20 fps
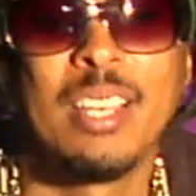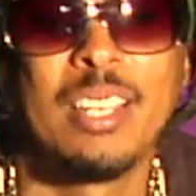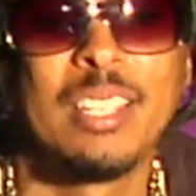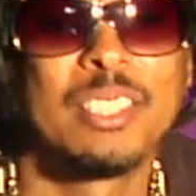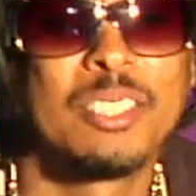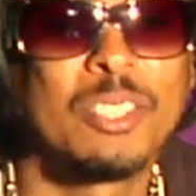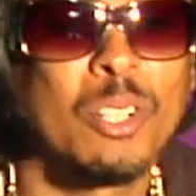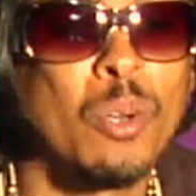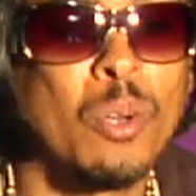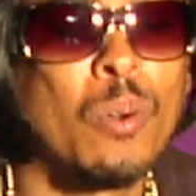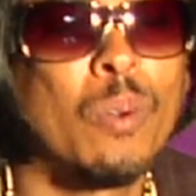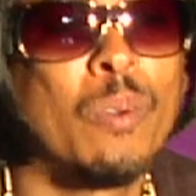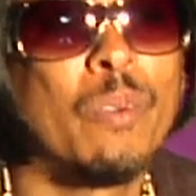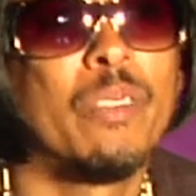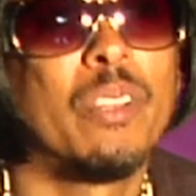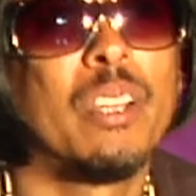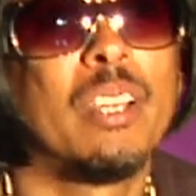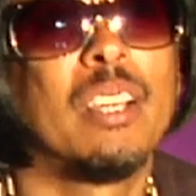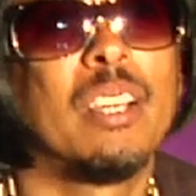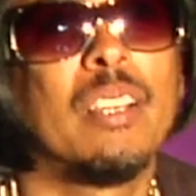So,
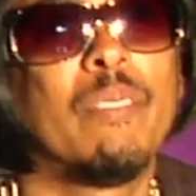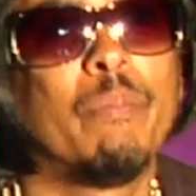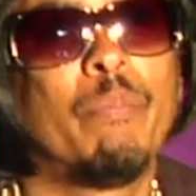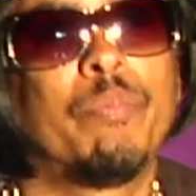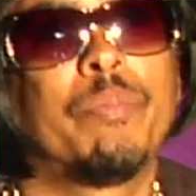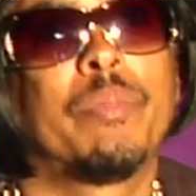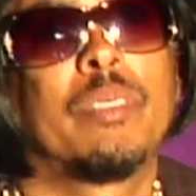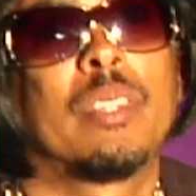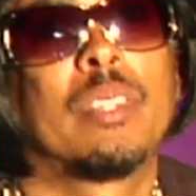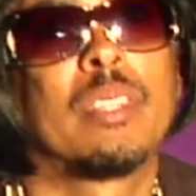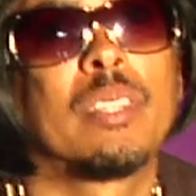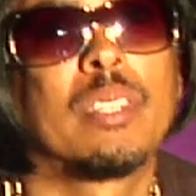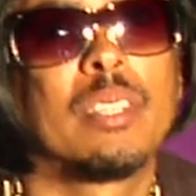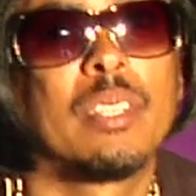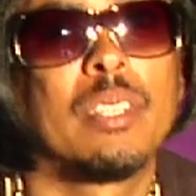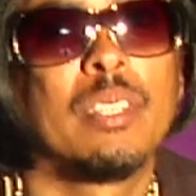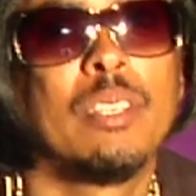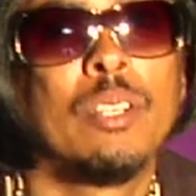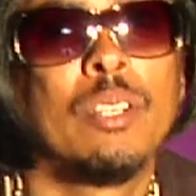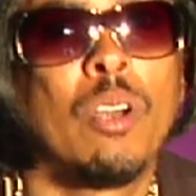
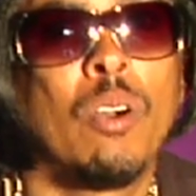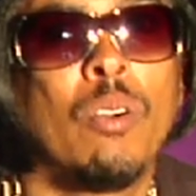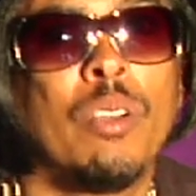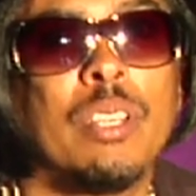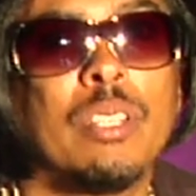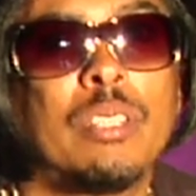you know,